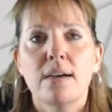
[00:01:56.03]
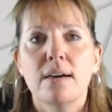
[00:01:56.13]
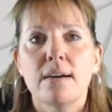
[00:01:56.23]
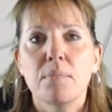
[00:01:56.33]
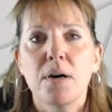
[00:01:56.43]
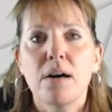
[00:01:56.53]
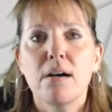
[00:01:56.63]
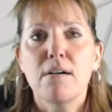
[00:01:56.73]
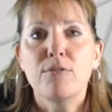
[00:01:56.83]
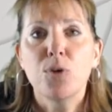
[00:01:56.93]

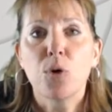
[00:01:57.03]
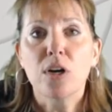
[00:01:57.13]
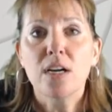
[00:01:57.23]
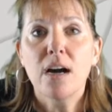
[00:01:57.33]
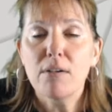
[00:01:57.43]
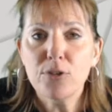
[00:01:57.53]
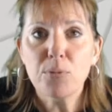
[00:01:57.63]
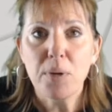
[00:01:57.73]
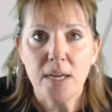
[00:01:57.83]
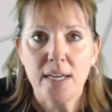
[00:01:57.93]
of your cover
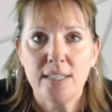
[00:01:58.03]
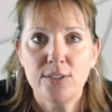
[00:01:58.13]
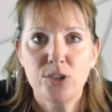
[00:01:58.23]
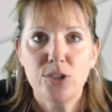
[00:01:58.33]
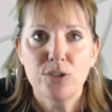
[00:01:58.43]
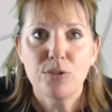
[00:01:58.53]
page